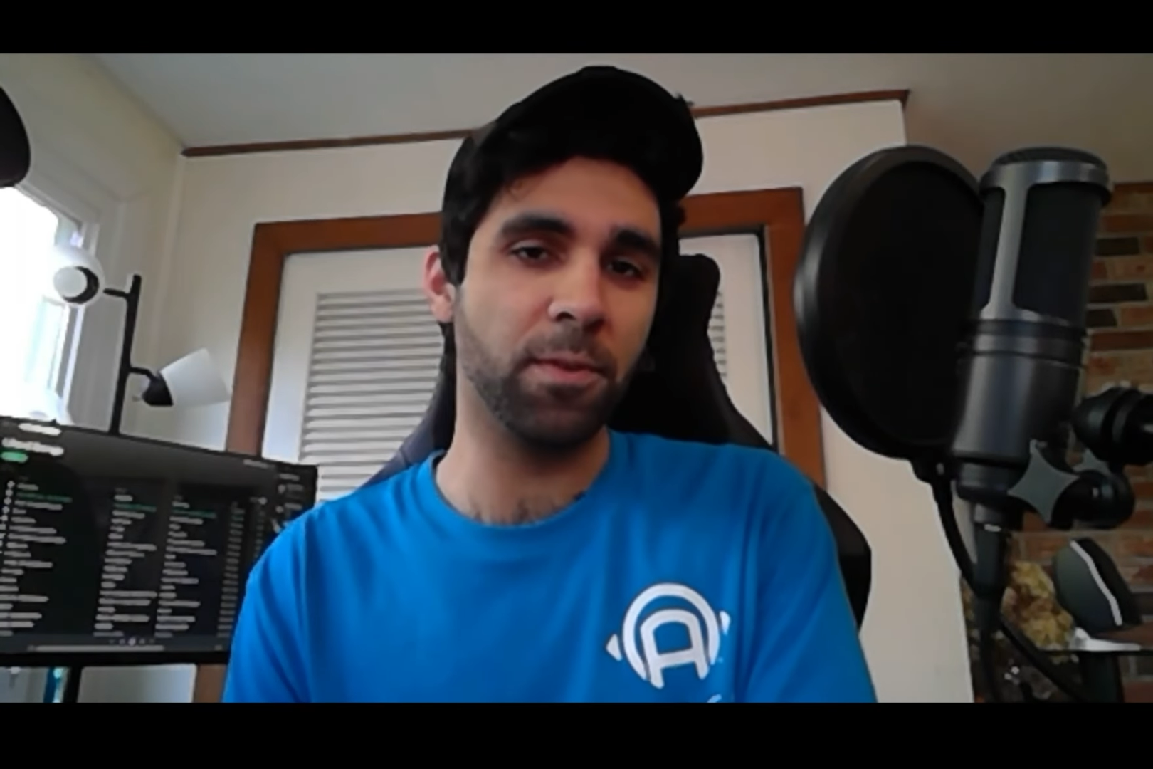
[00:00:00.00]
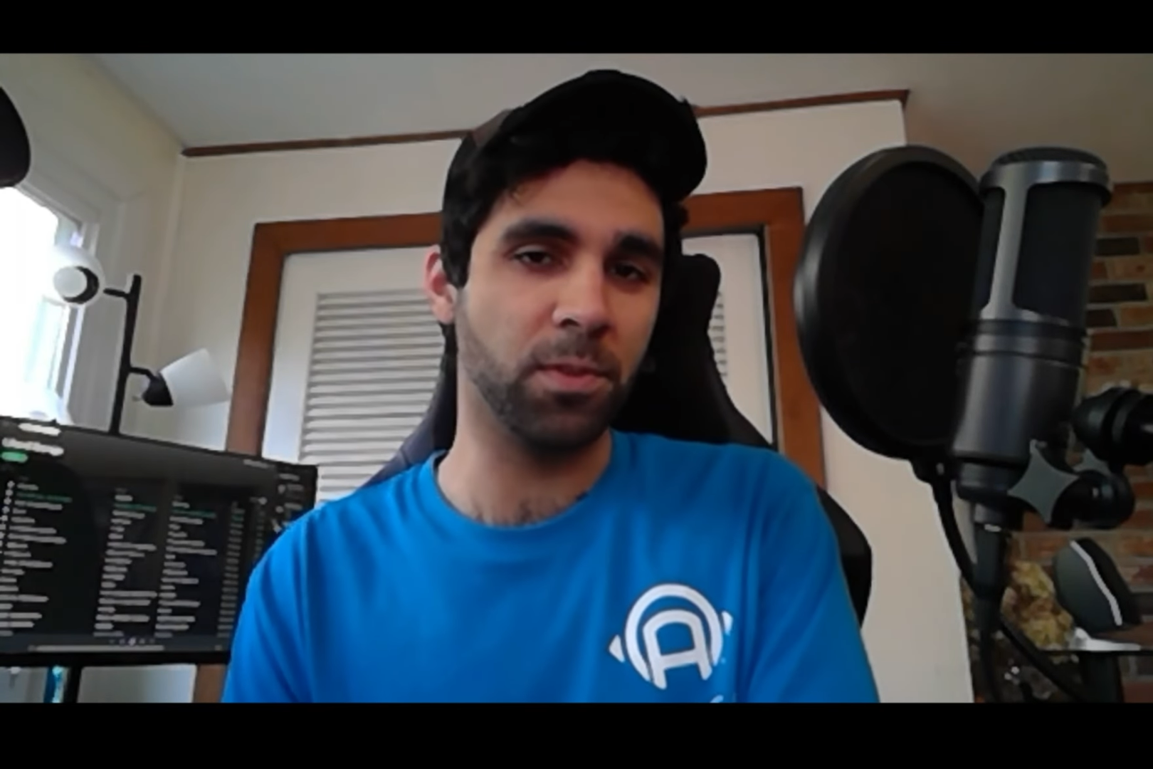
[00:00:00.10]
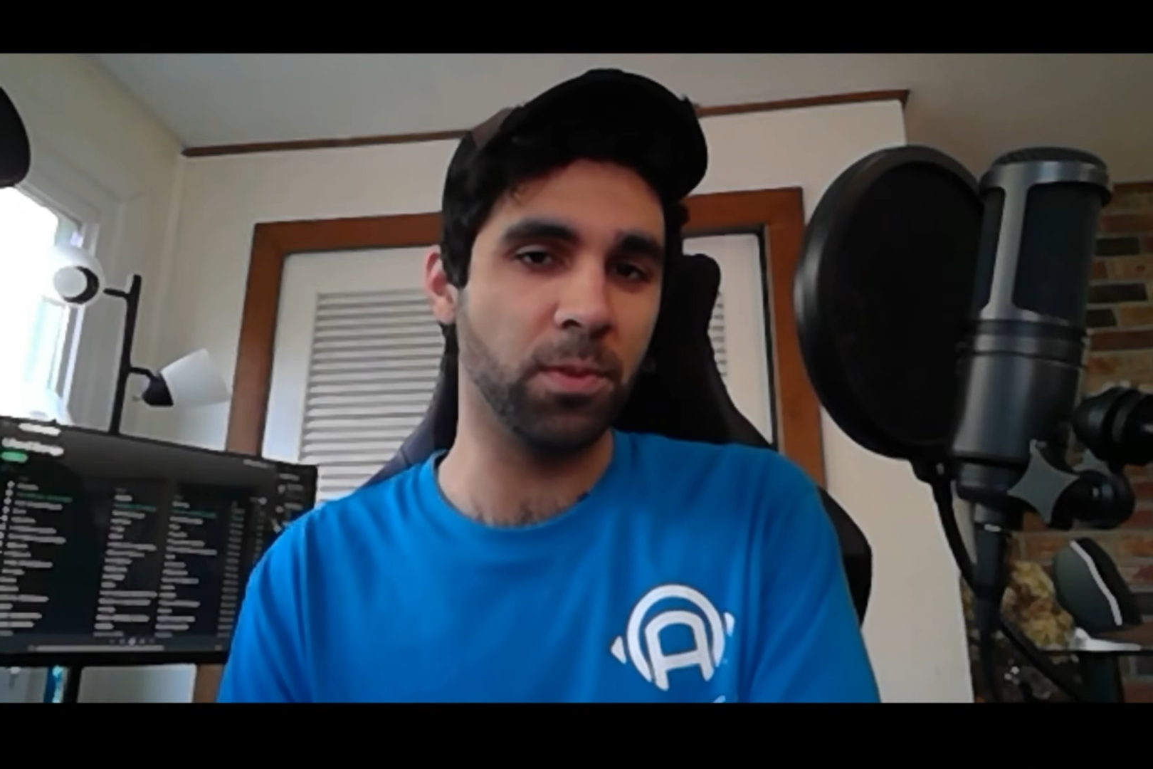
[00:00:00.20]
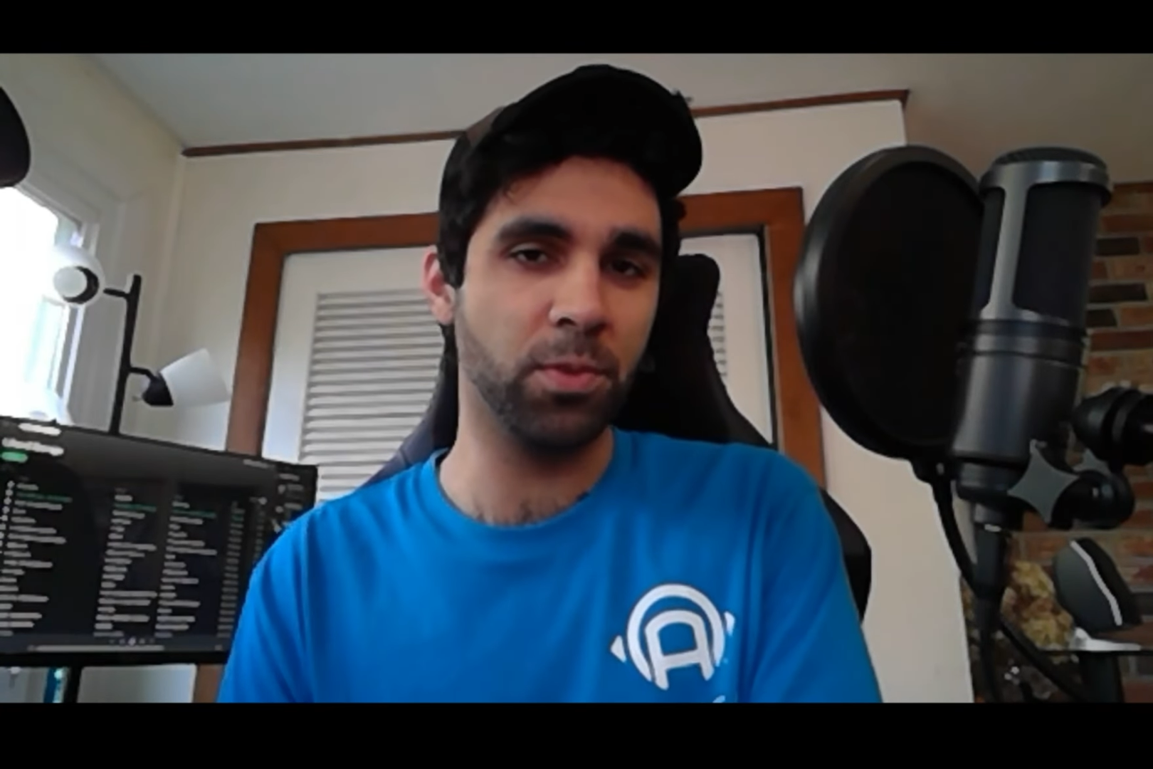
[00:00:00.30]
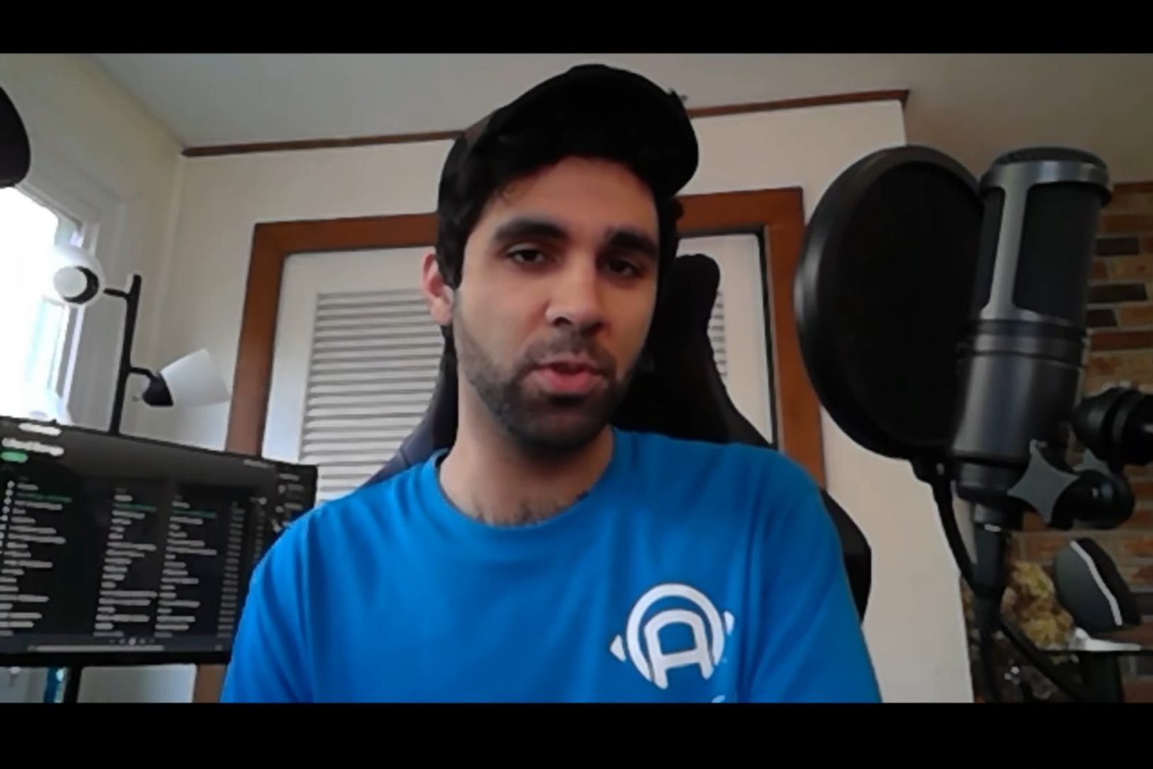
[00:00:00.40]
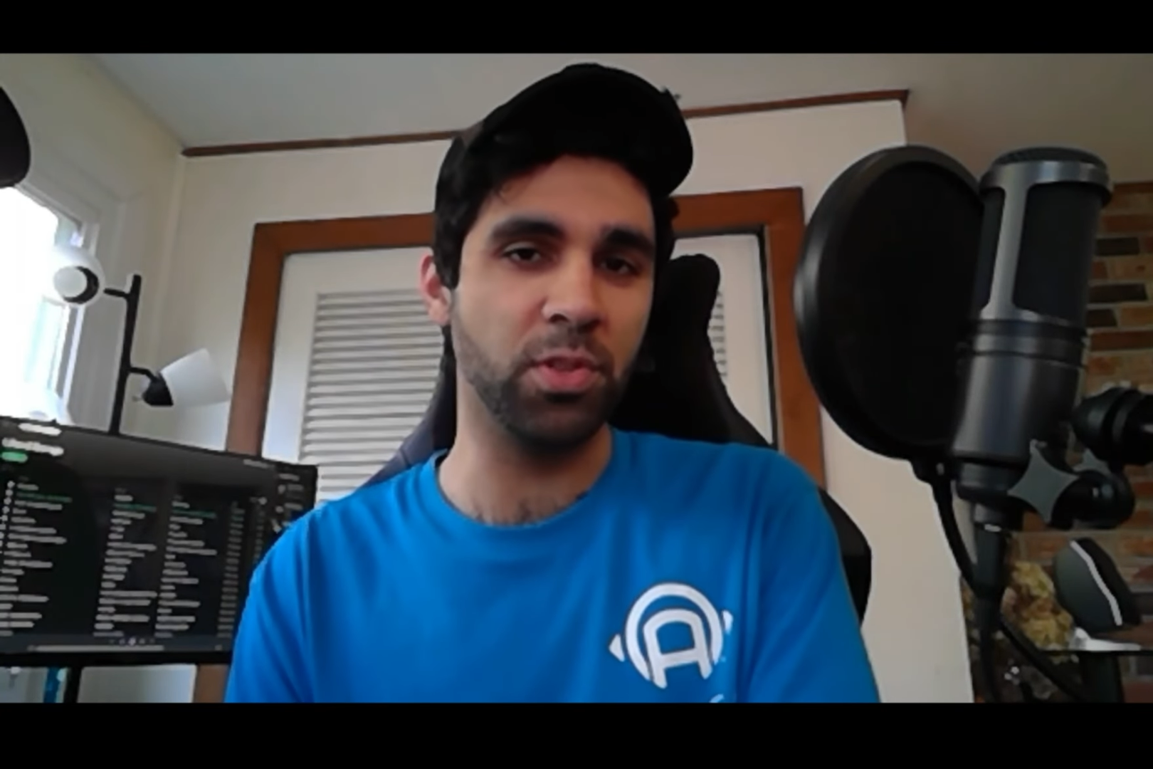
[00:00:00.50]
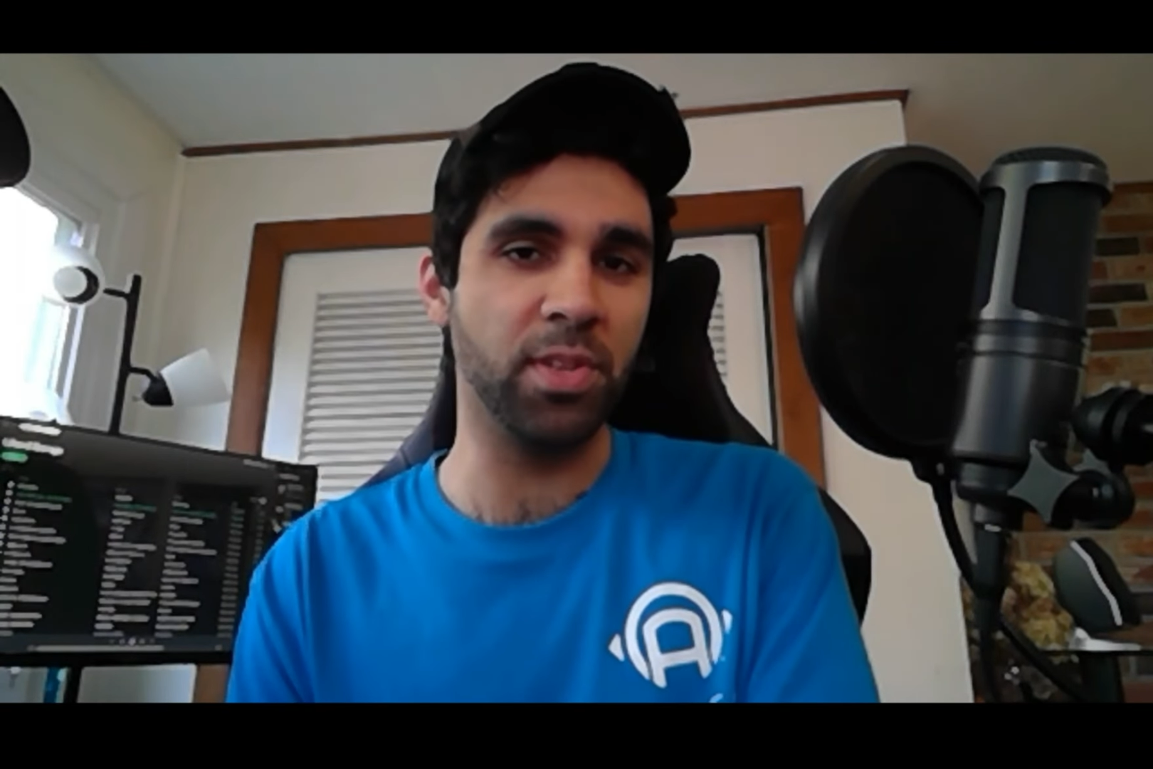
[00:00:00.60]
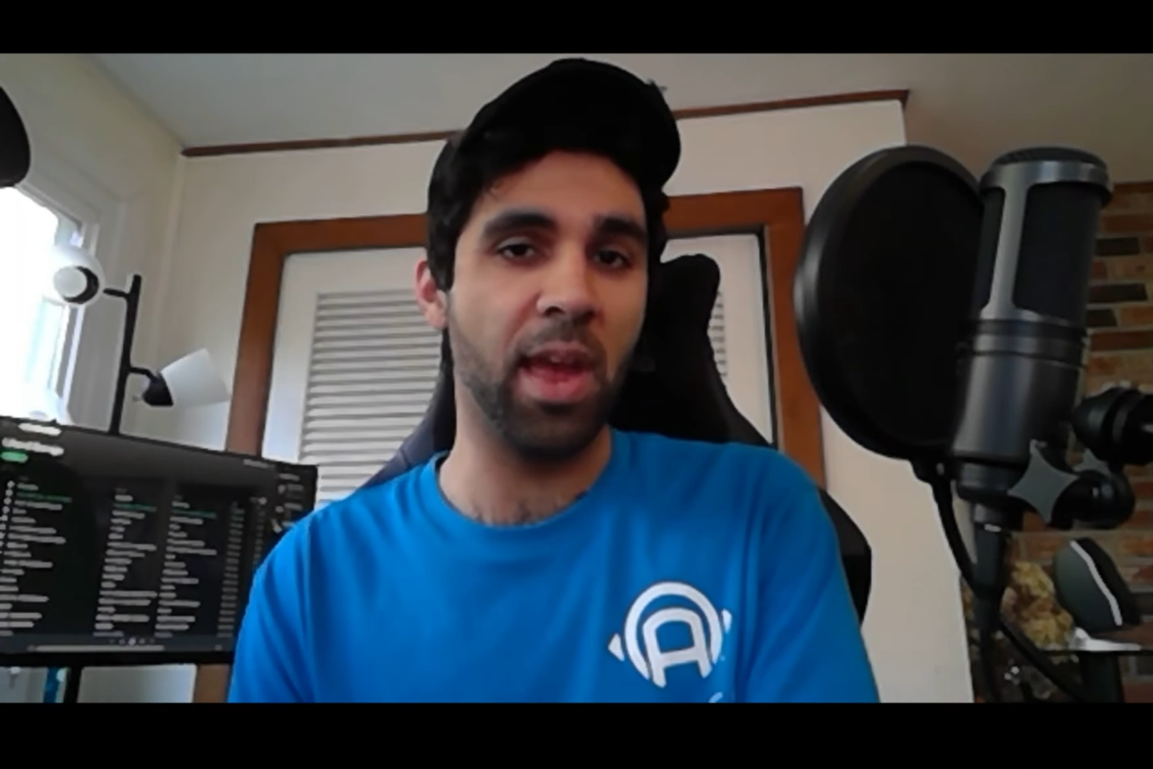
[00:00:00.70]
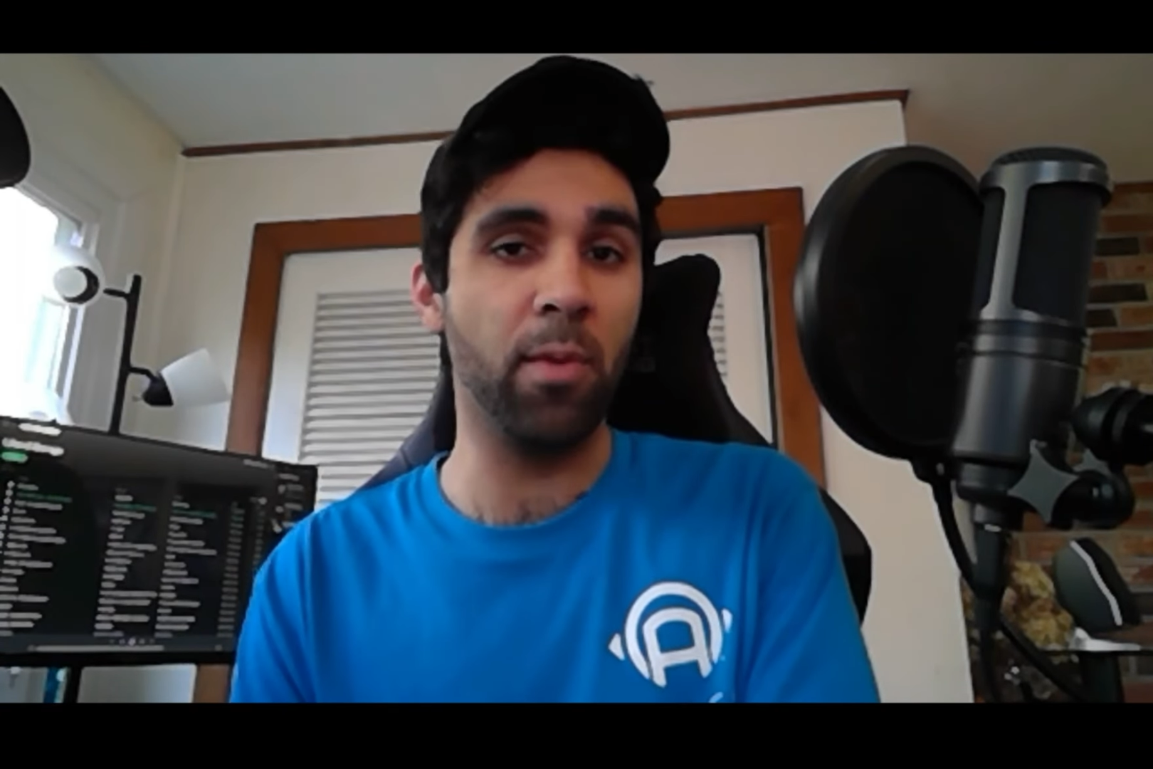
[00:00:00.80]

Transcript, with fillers: solutions at